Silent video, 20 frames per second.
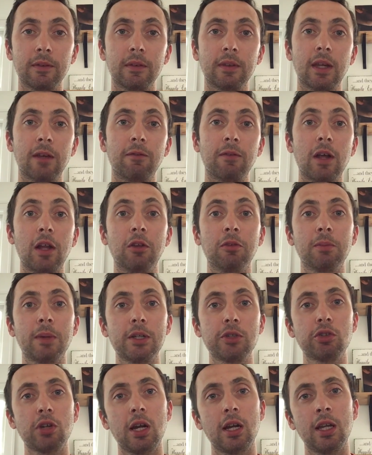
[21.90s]
that follows my
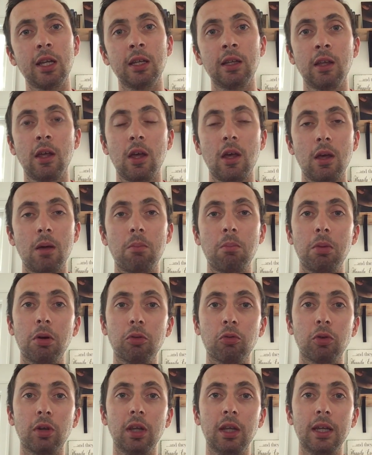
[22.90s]
training,
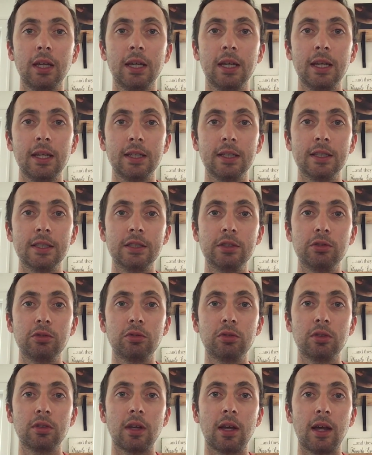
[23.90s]
but really
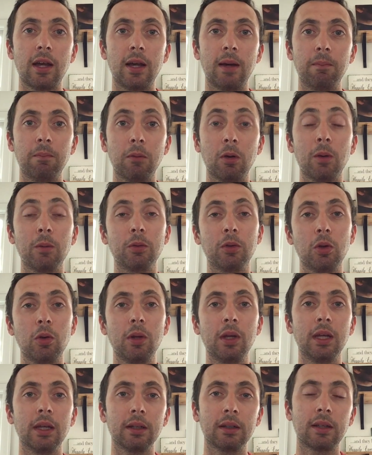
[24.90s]
I'm
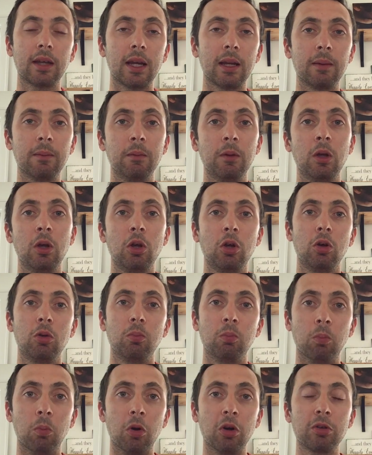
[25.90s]
doing it kind of
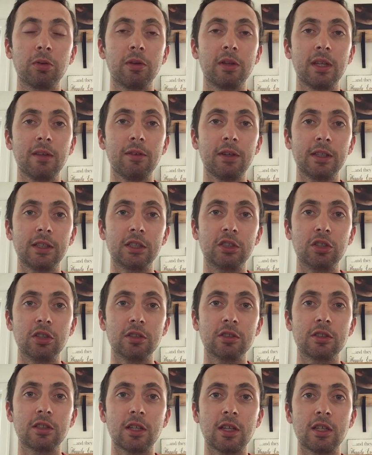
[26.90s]
more specific to
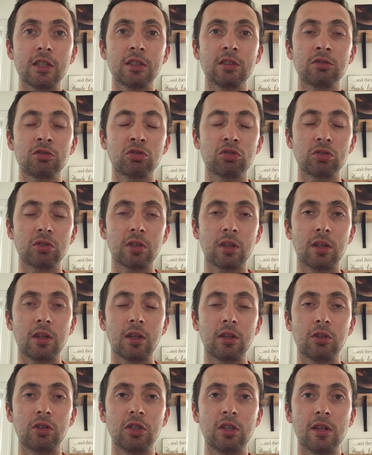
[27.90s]

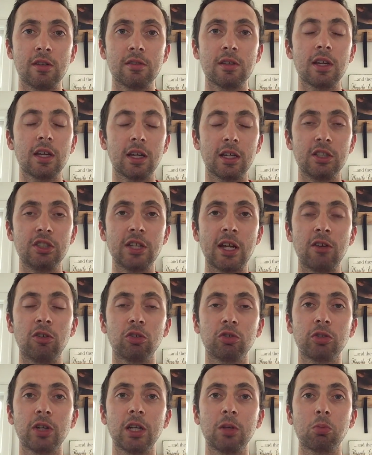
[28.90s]
just a general
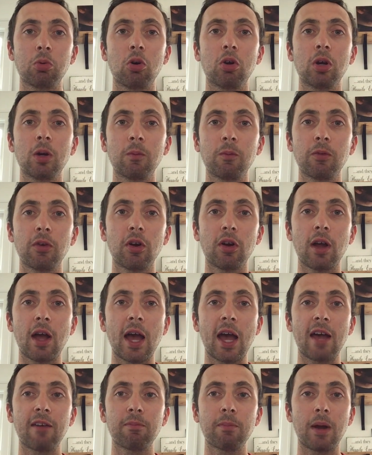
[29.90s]
training program for a
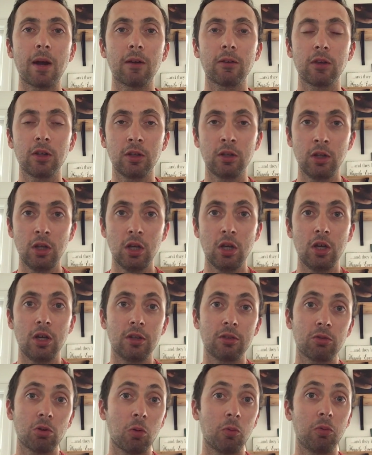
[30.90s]
half marathon.
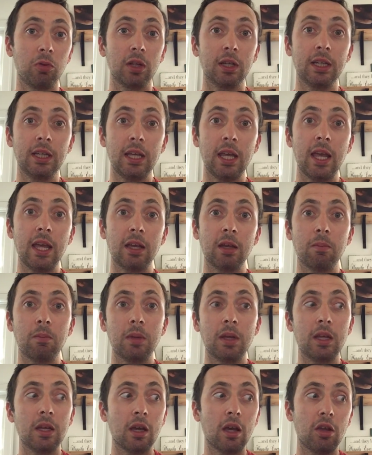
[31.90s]
So hopefully it can
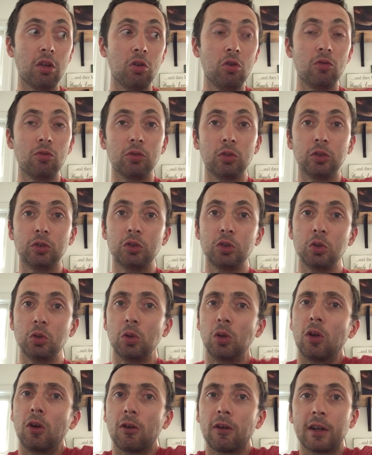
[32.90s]
be a useful
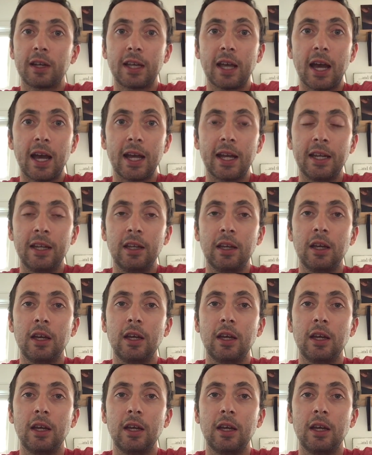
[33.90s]
tool or a guide